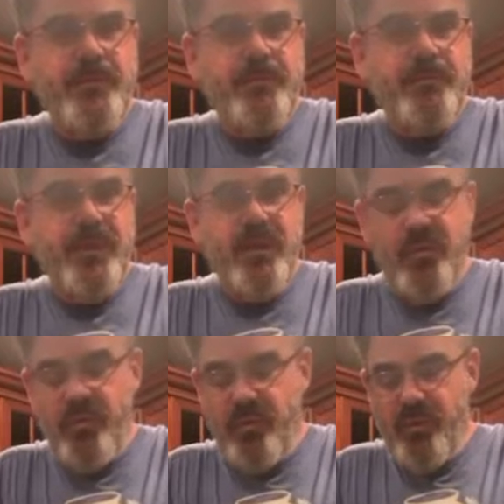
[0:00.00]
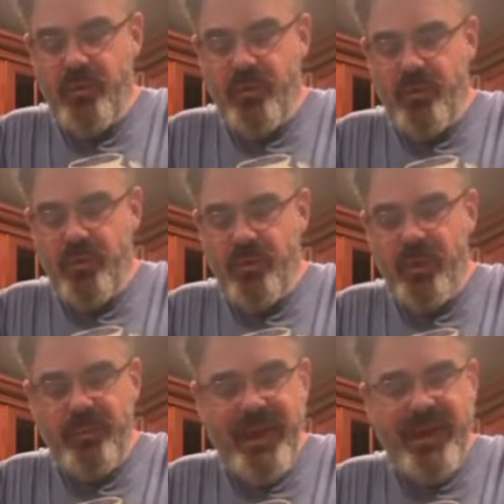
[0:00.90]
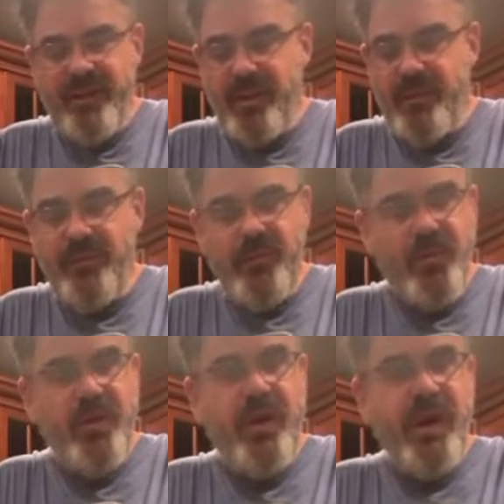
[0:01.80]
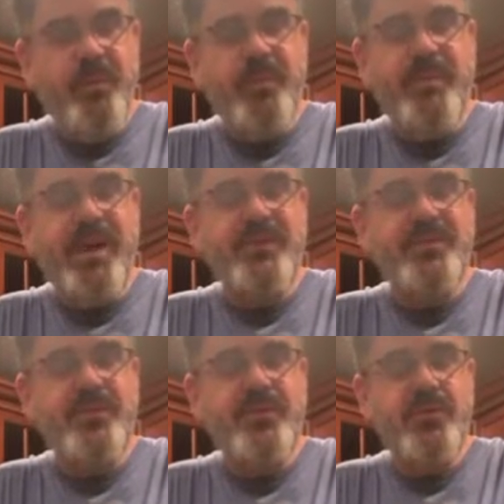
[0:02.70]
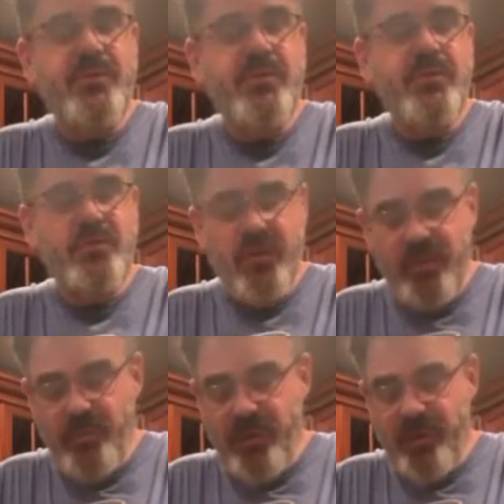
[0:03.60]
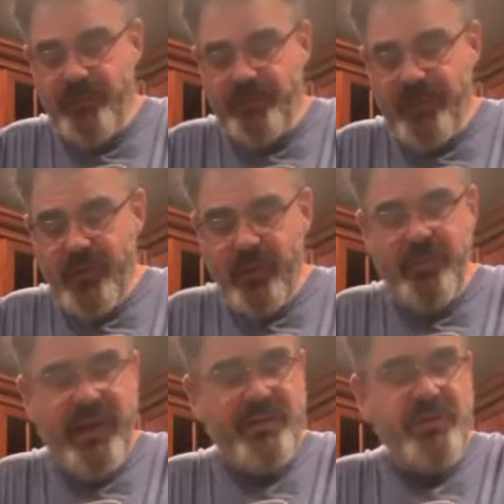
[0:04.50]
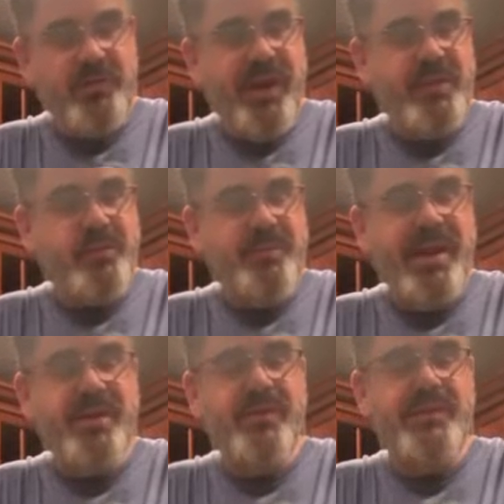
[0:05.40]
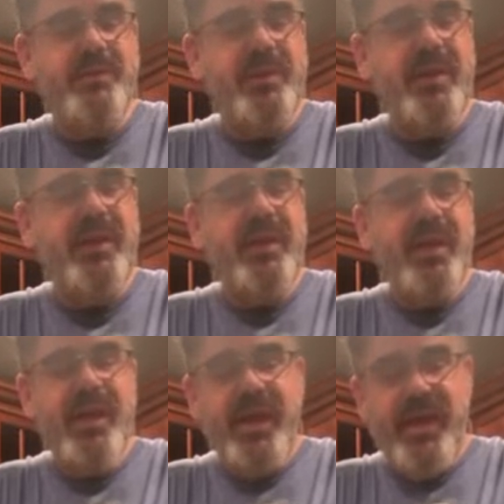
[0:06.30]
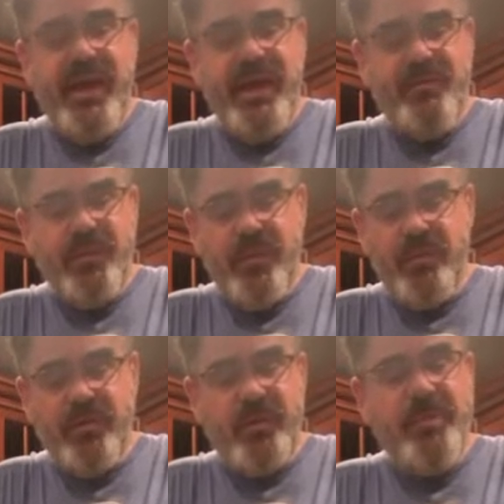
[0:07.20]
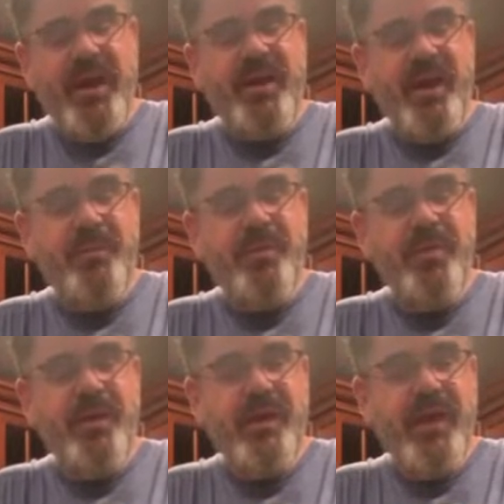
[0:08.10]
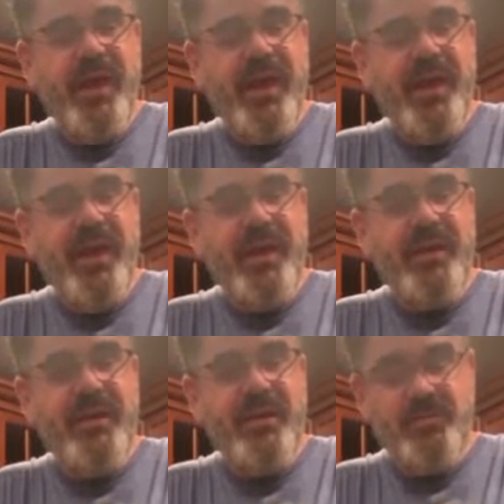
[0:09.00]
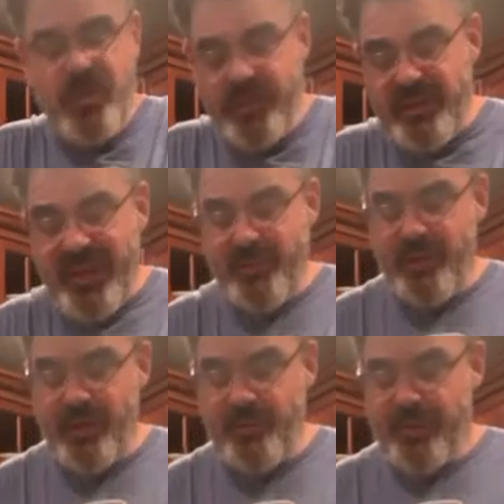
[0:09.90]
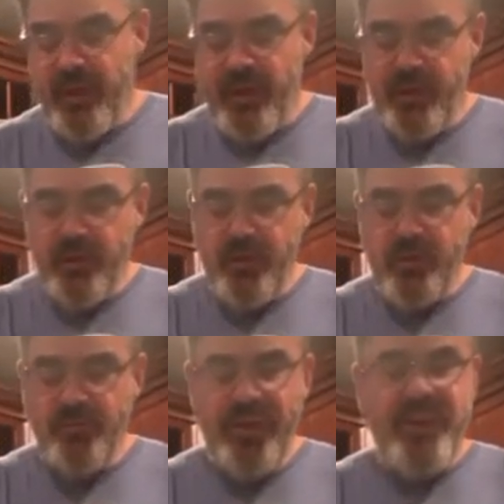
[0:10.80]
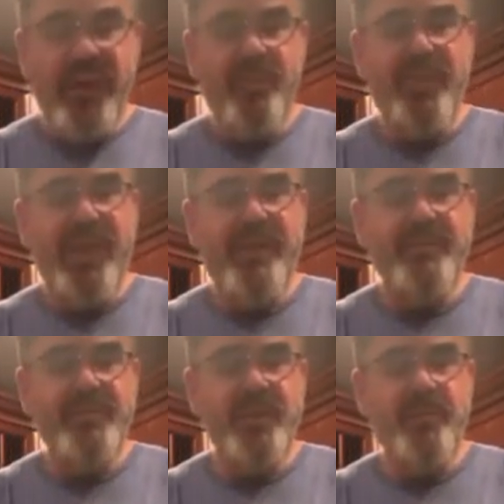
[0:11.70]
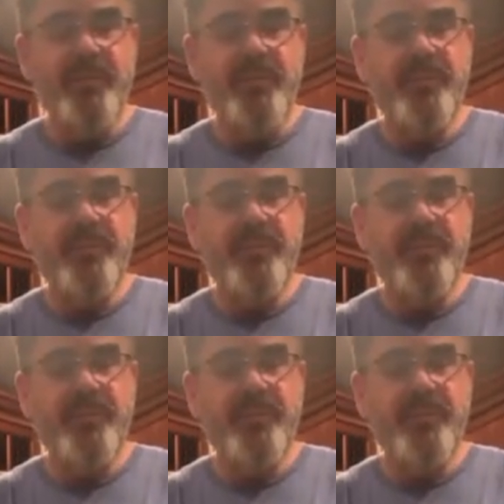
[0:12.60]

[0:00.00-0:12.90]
you know, the one we had done before, I went back to the drawing board, went back to scratch, went back to recipe, and really built it back up, and I'm so much happier. So right now we have some